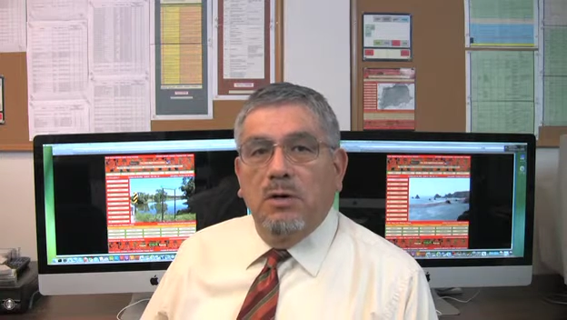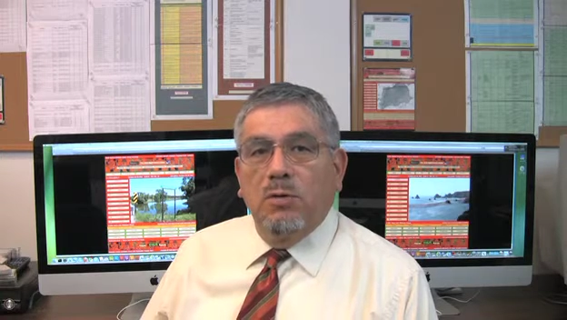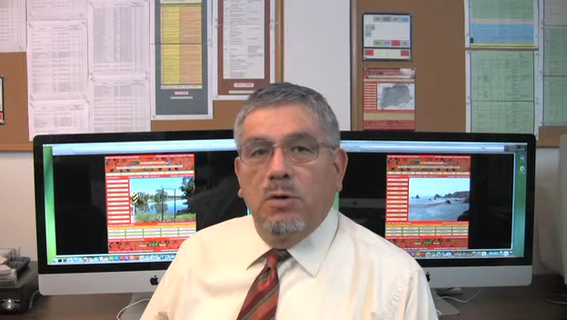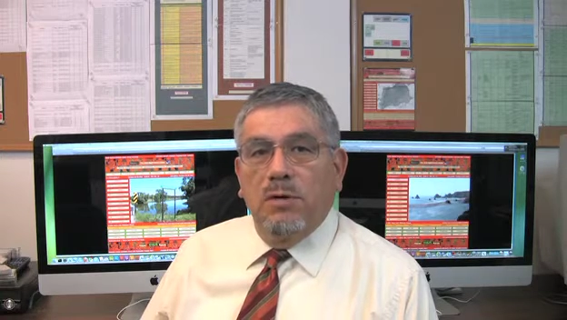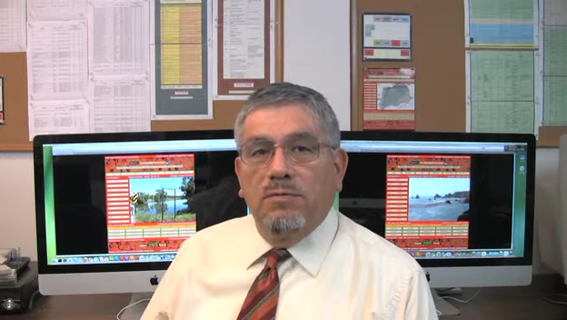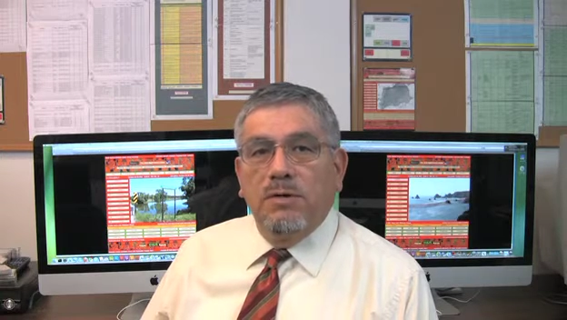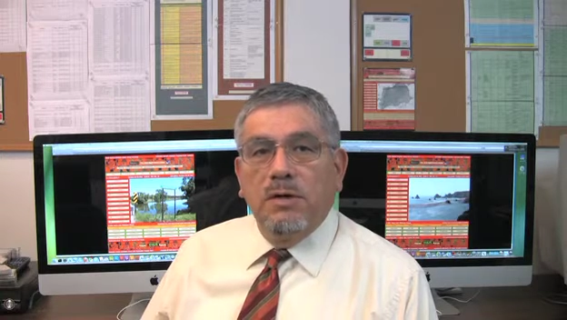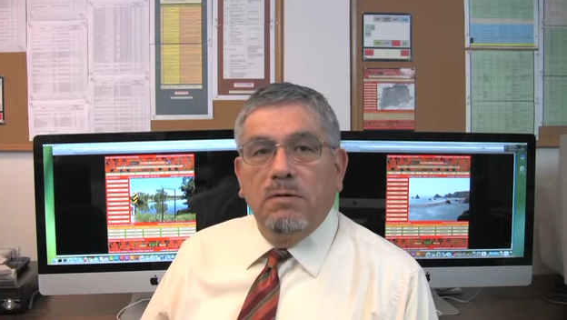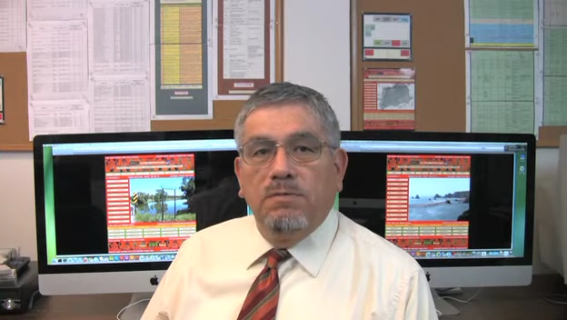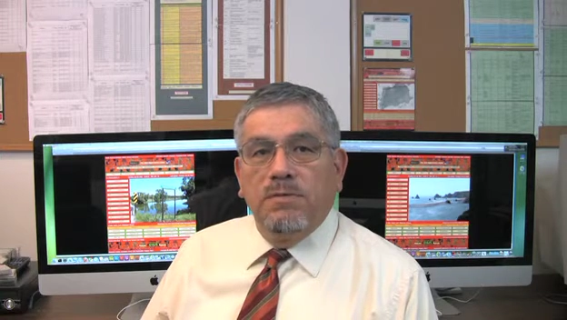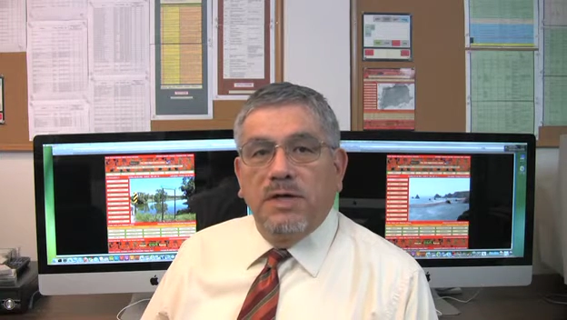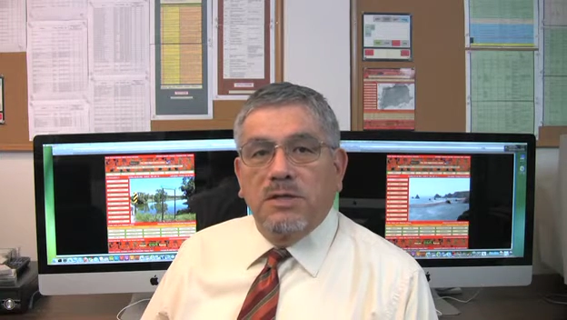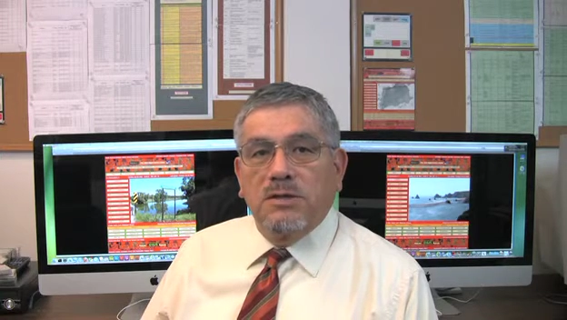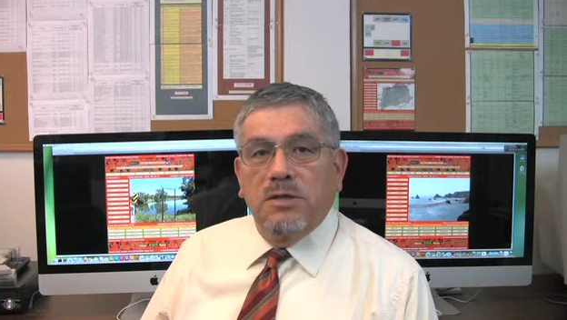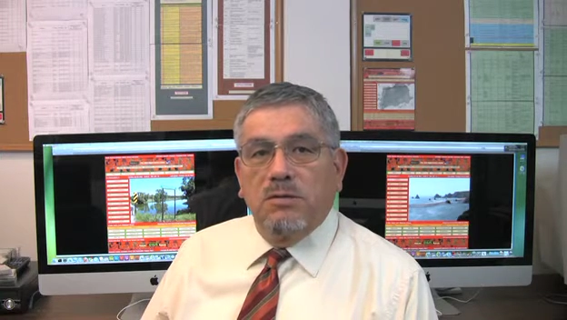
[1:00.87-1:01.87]
whoever
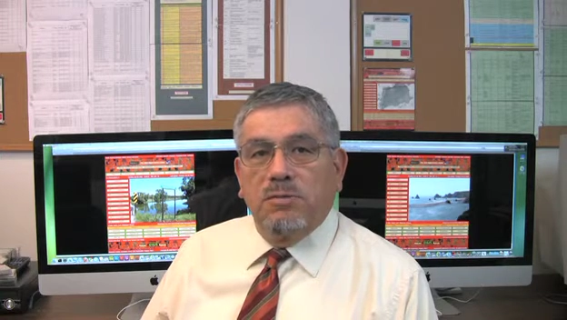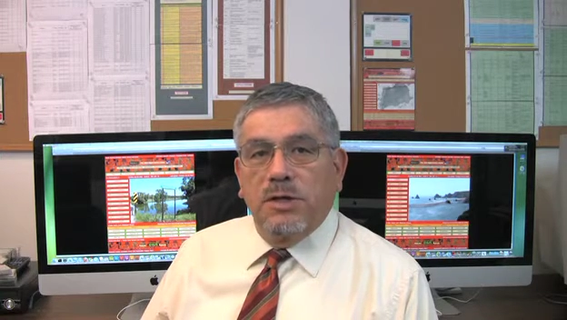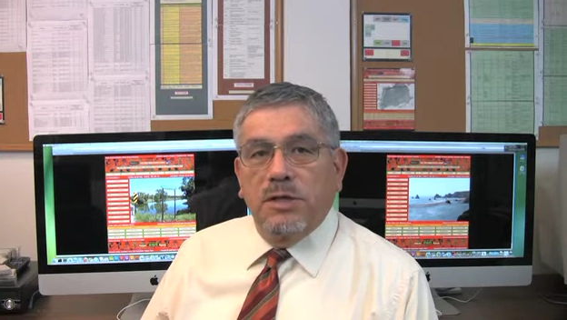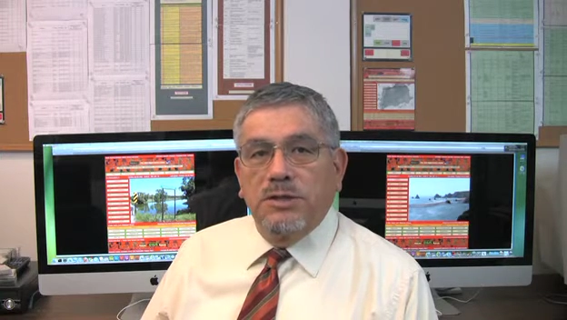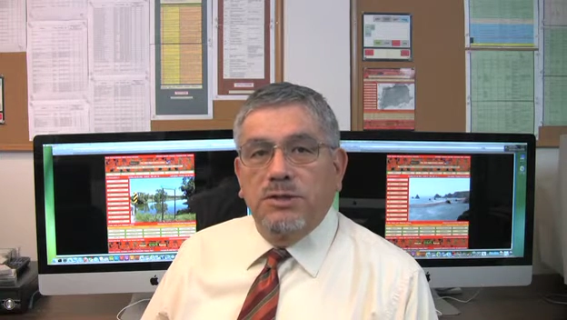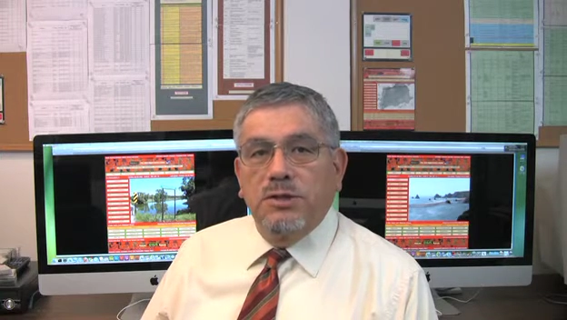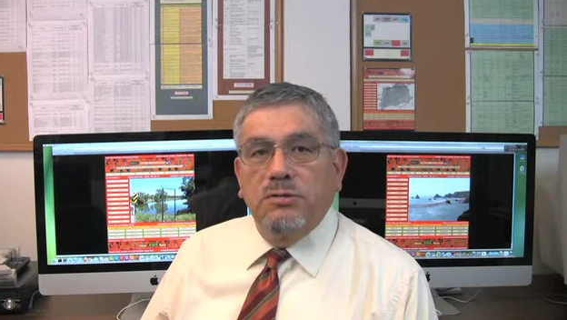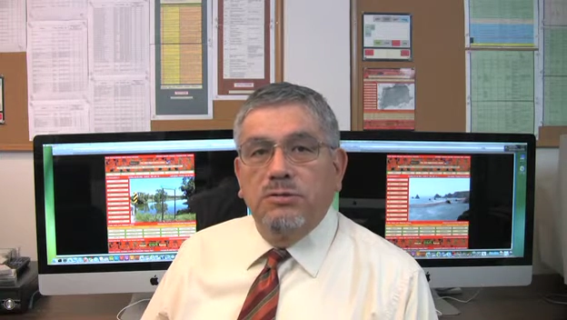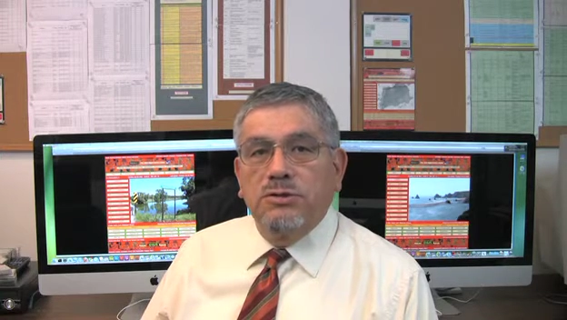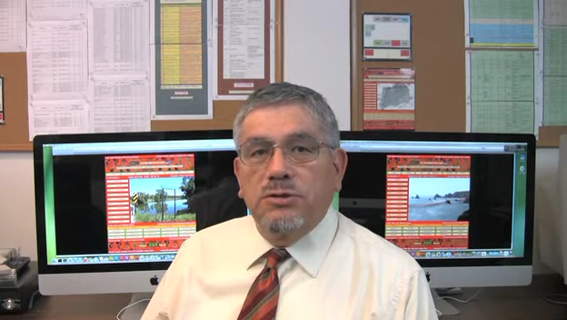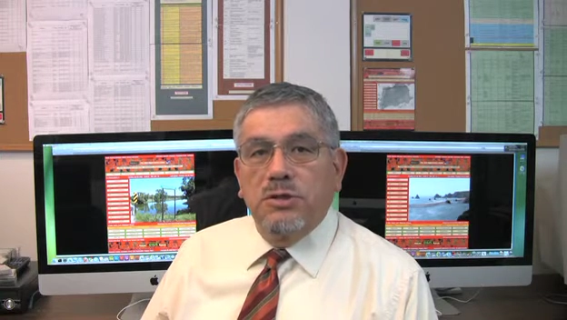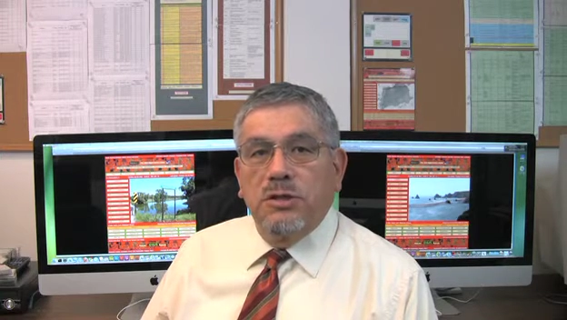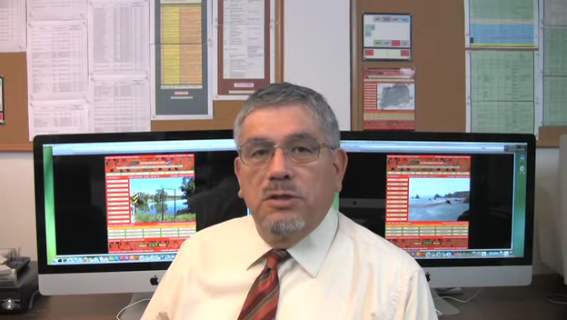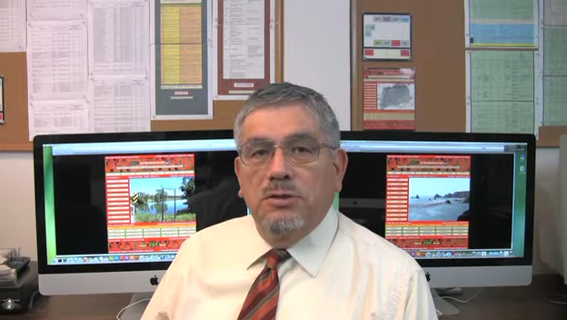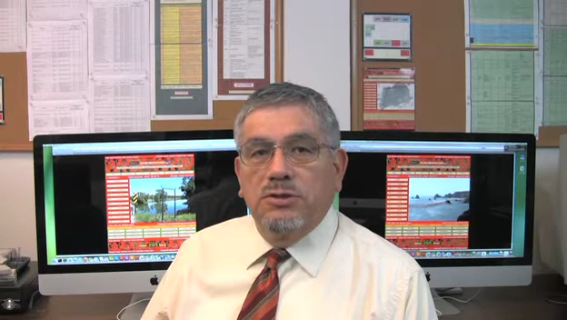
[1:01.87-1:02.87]
effects the greatest
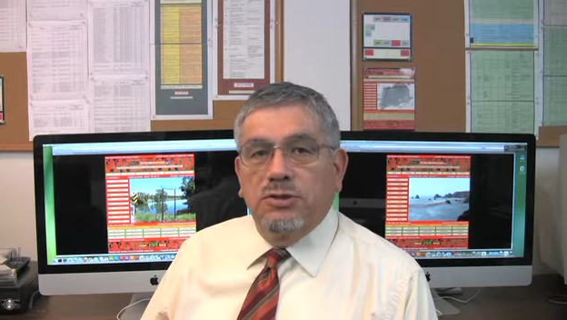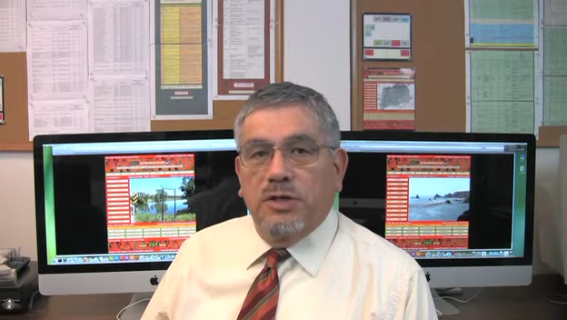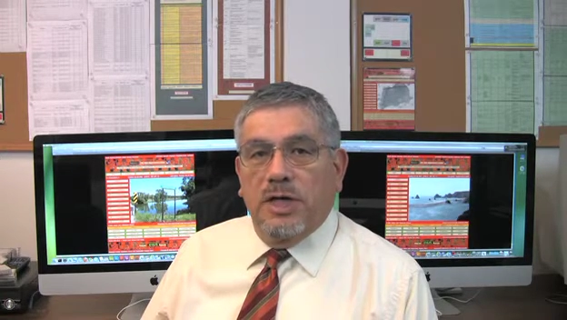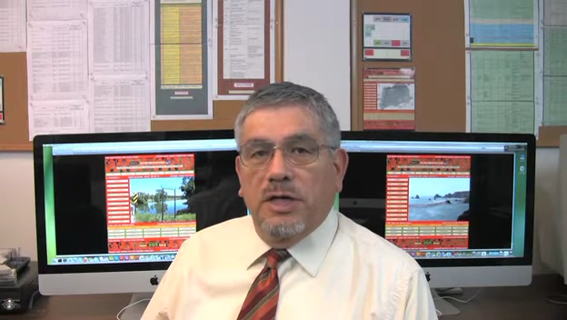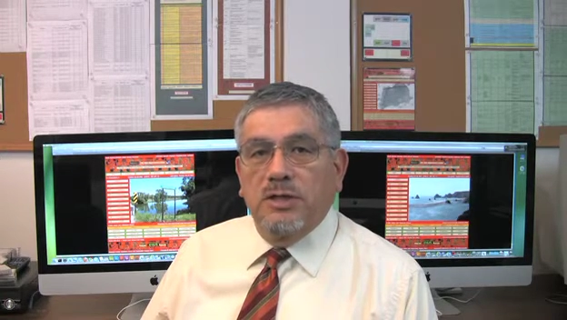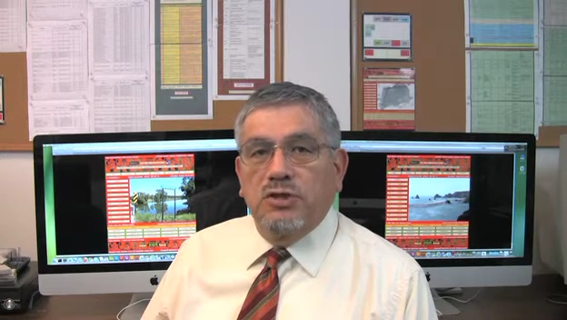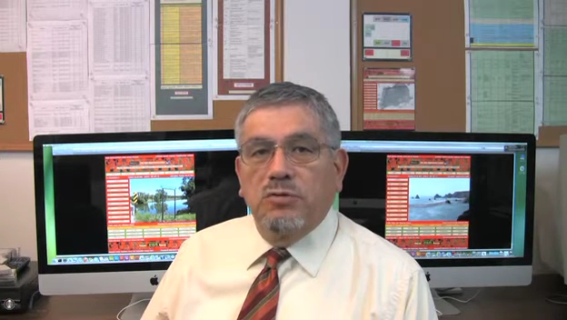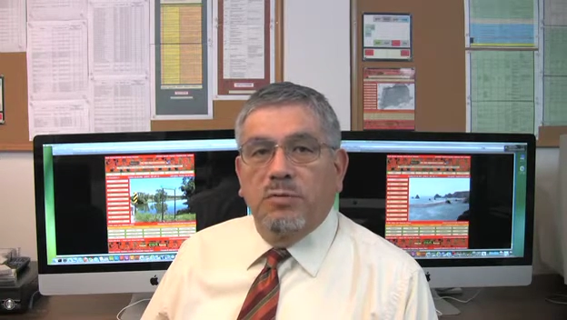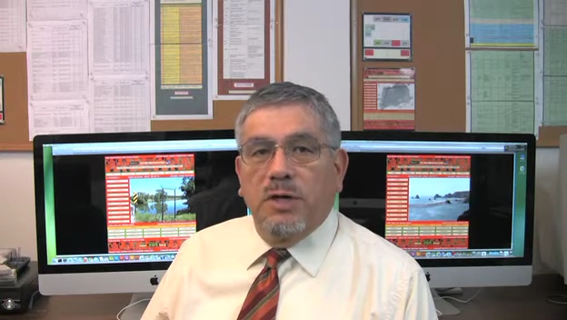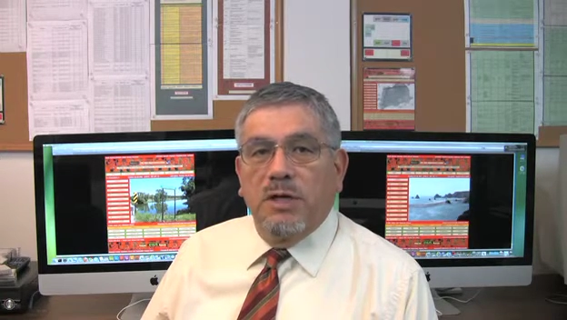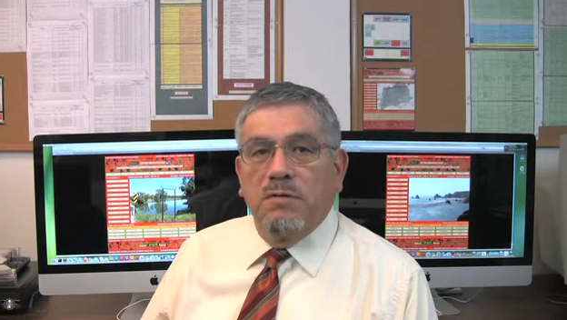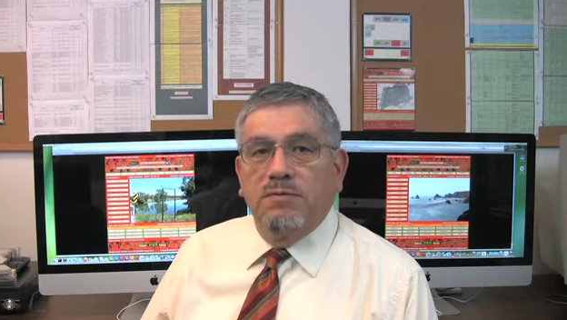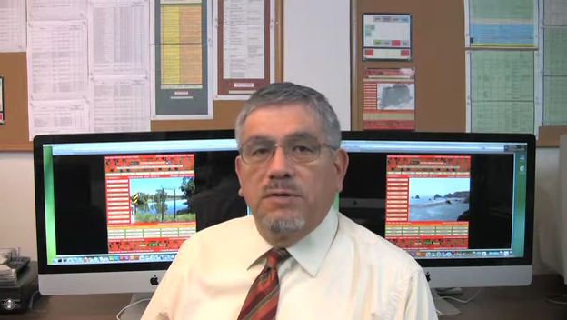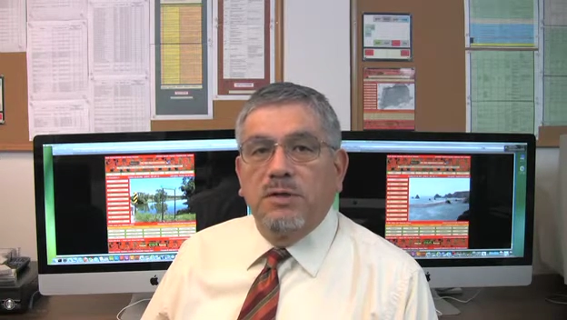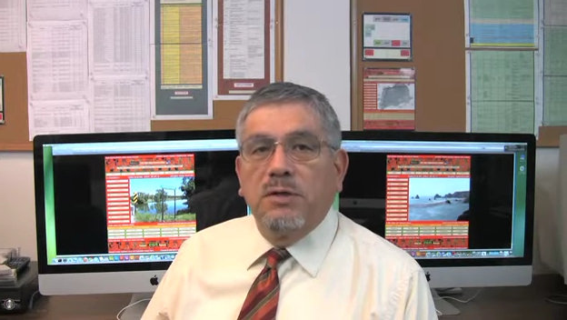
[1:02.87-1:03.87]
use stands to
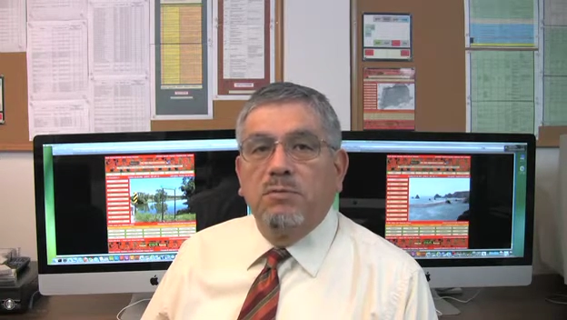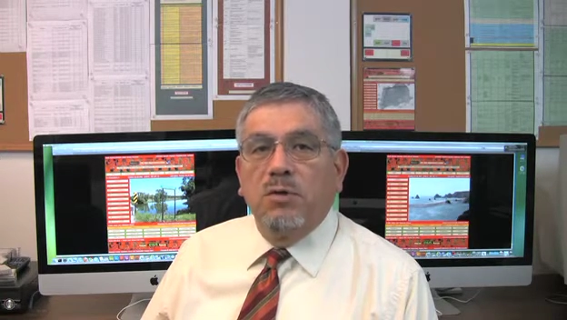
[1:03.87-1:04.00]
benefit the